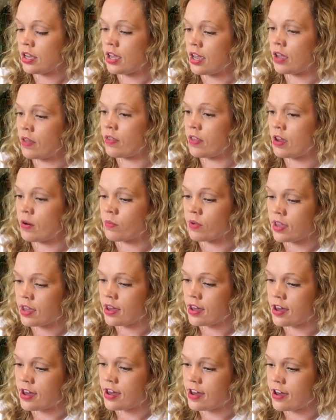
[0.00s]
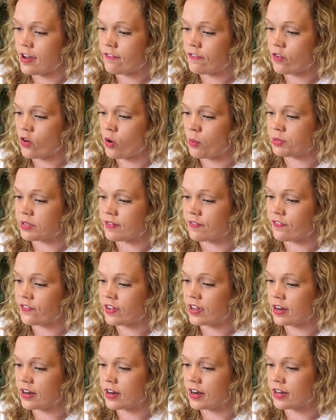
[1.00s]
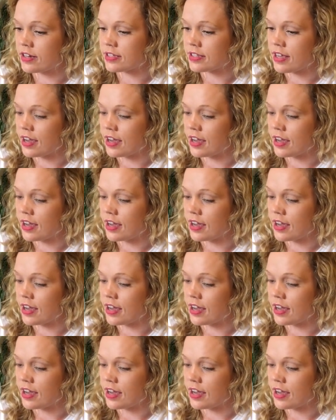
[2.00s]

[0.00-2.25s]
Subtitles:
And then we have hopes and fears,